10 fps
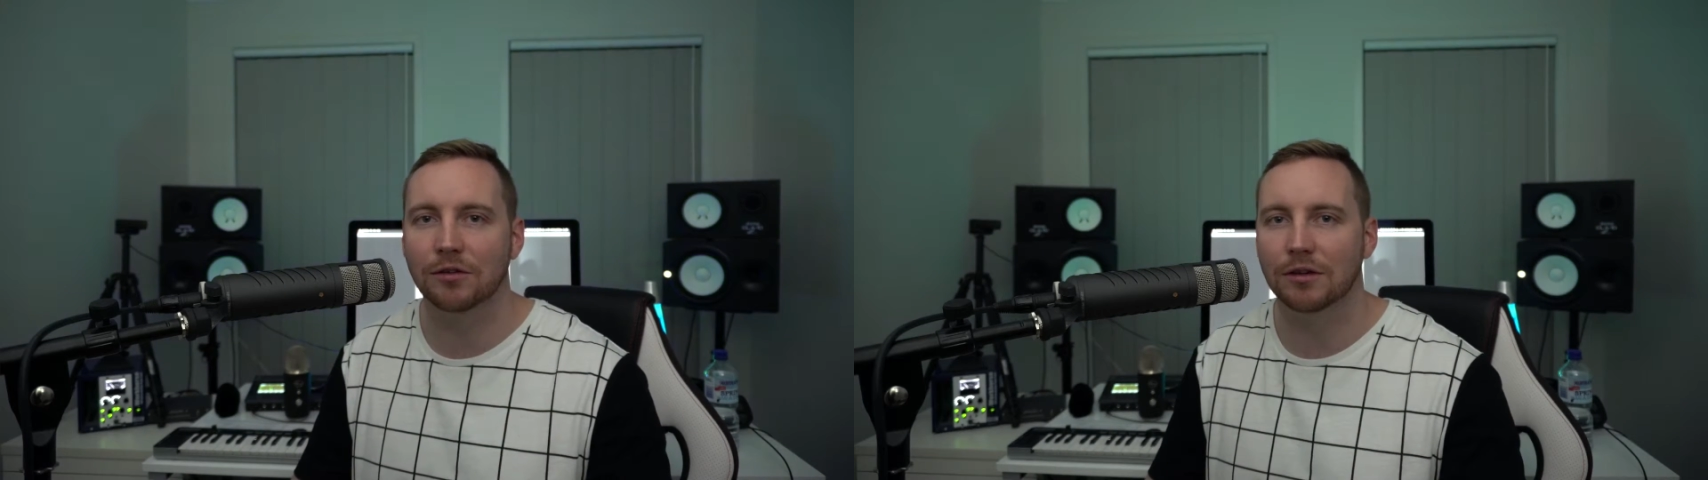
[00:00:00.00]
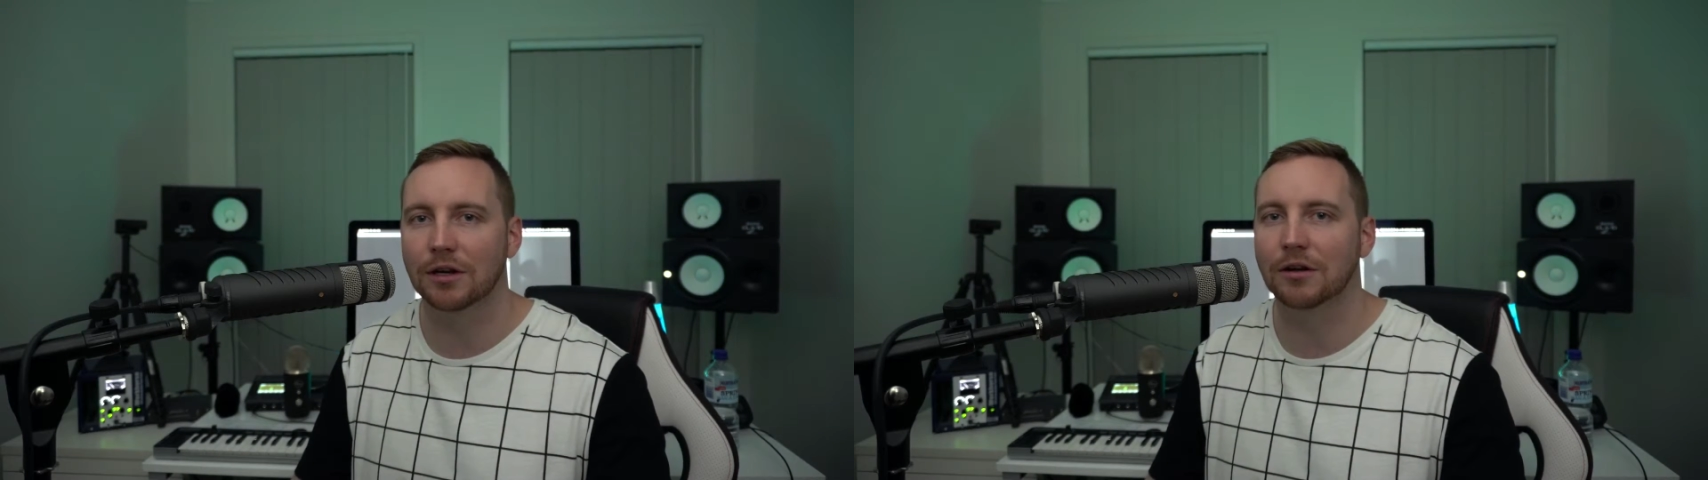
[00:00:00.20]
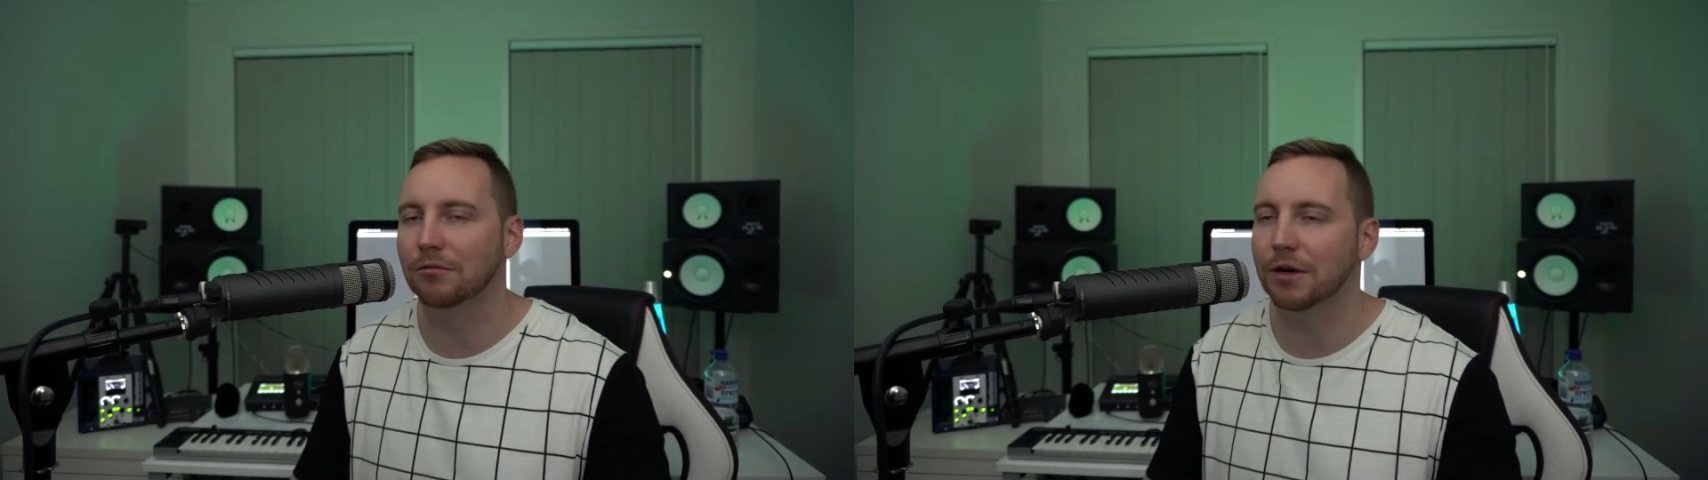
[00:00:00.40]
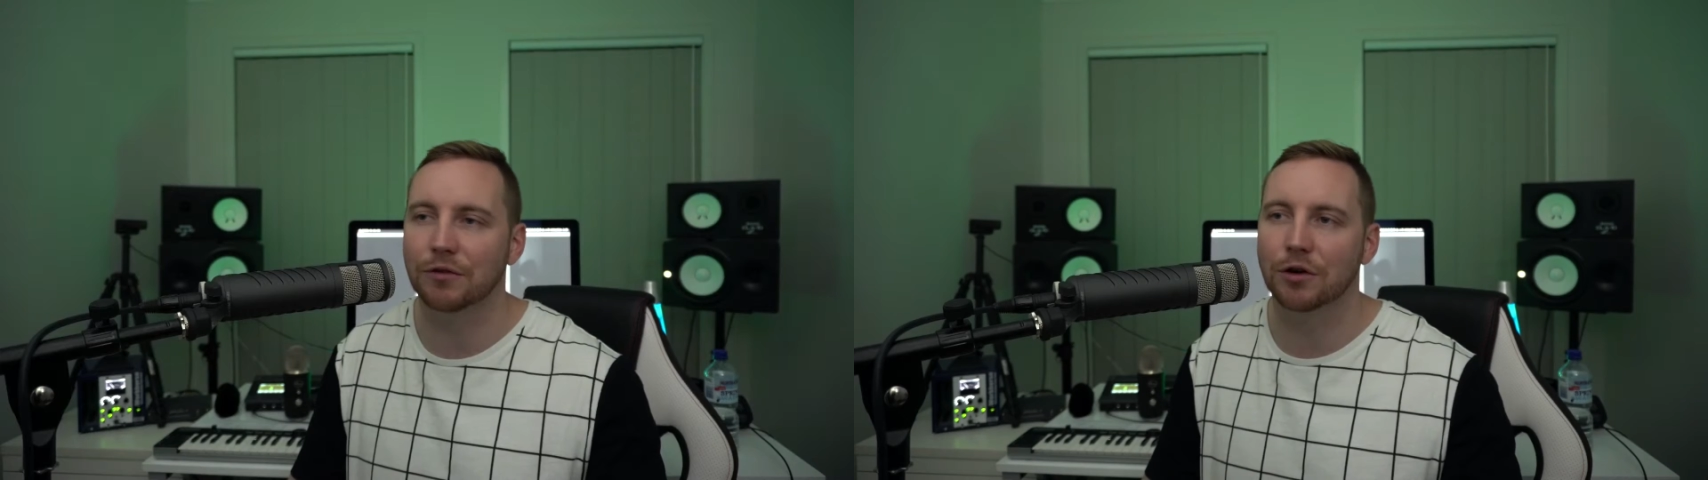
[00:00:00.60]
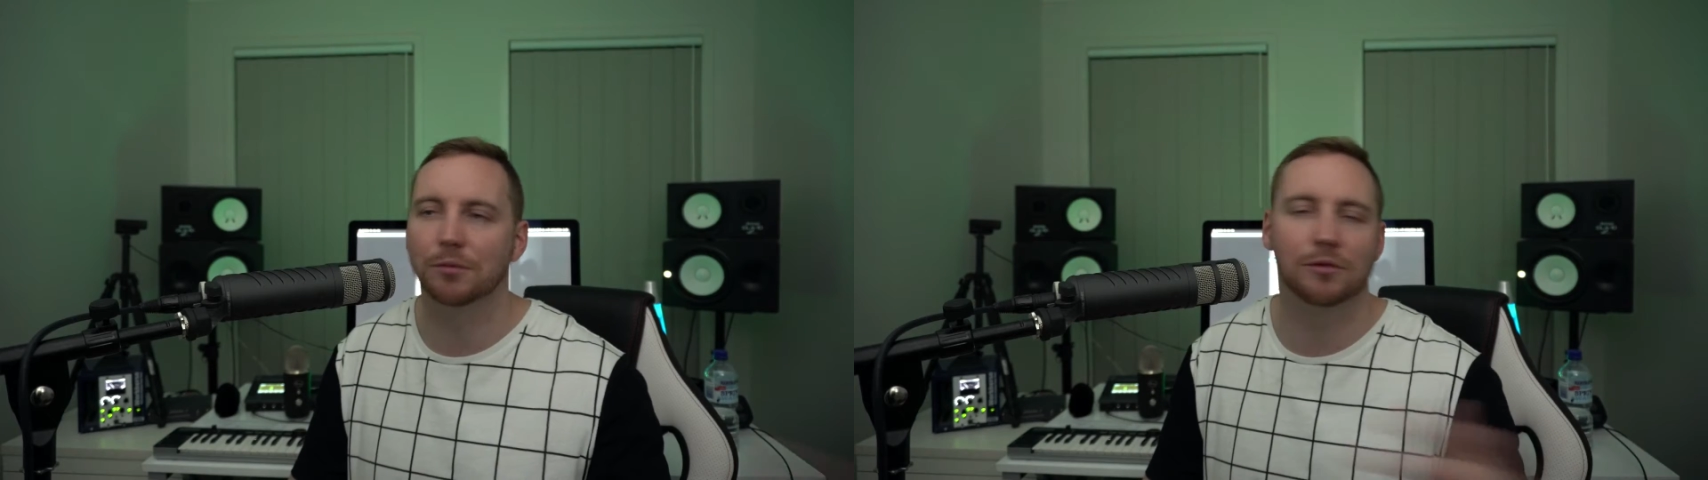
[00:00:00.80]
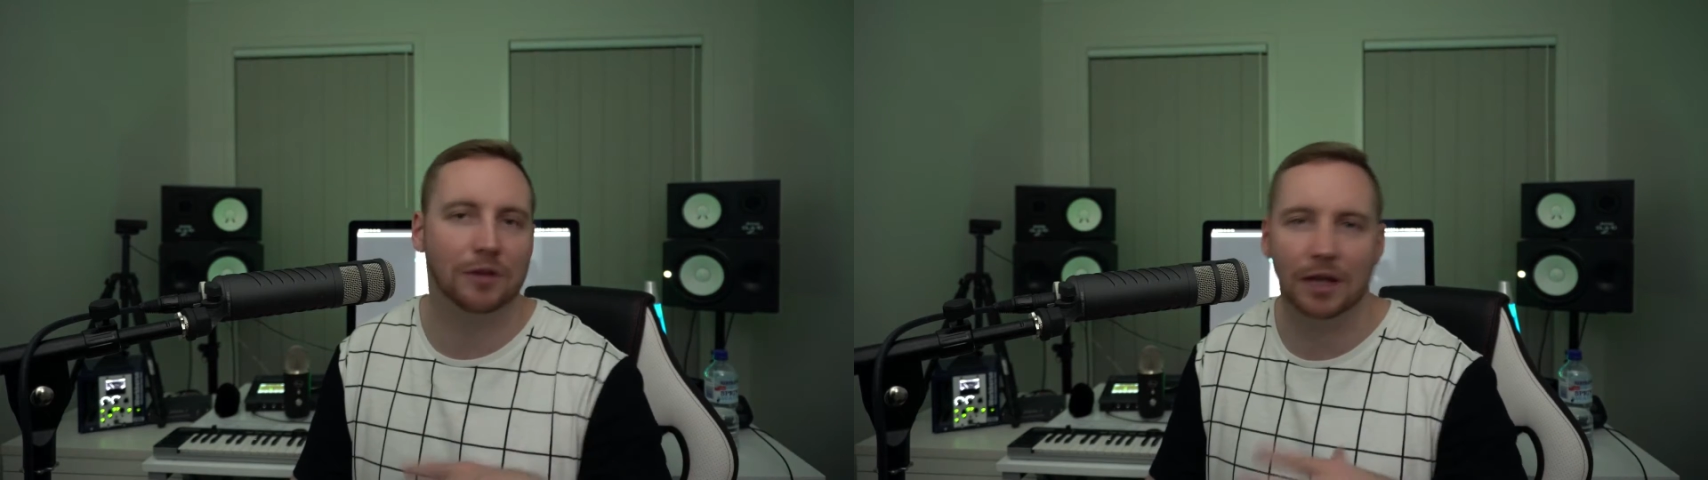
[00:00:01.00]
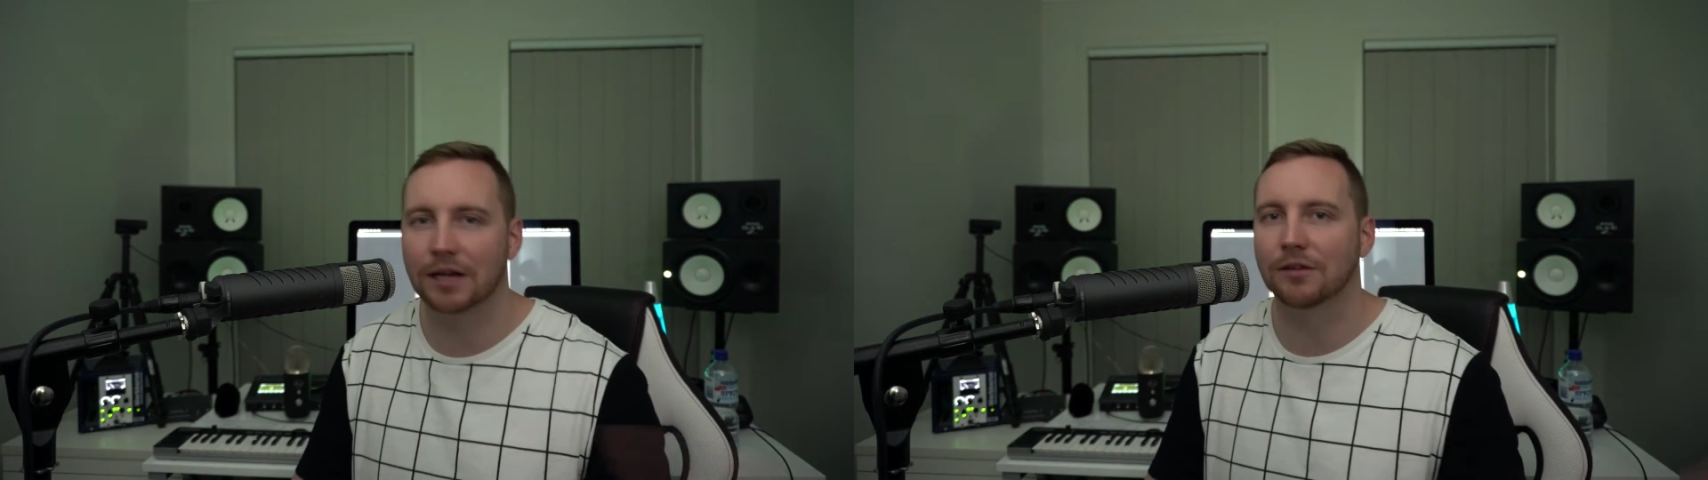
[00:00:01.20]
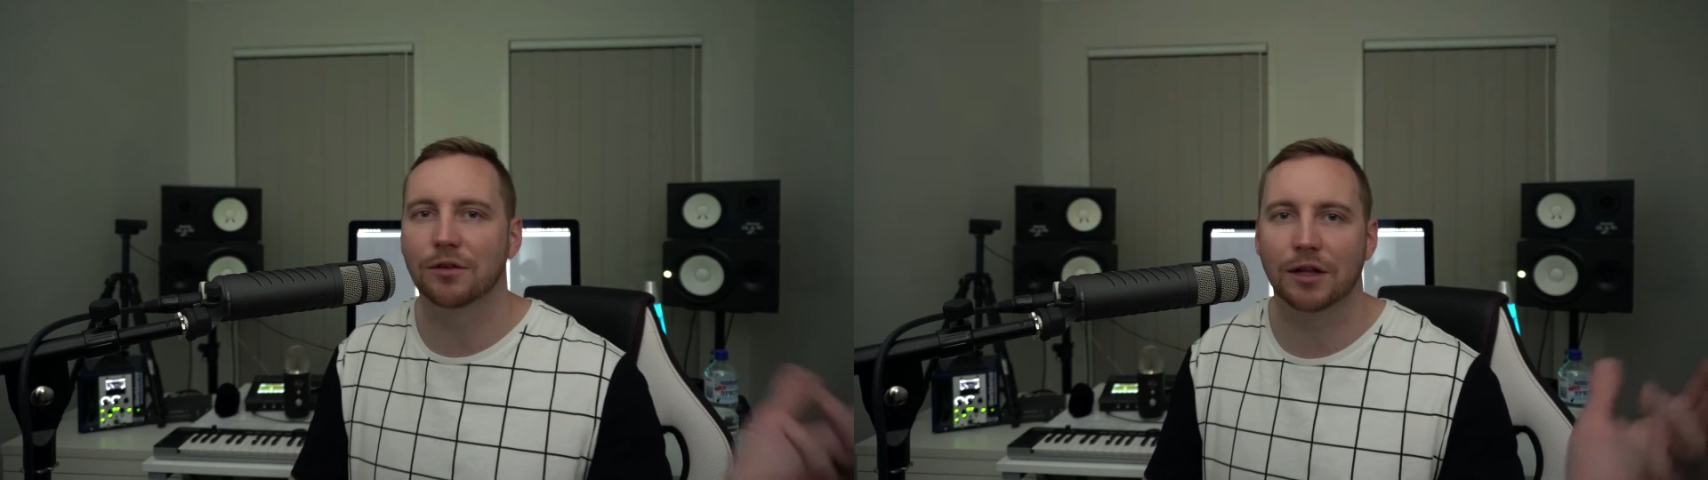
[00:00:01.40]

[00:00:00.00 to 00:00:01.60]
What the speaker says: reverbs, delays,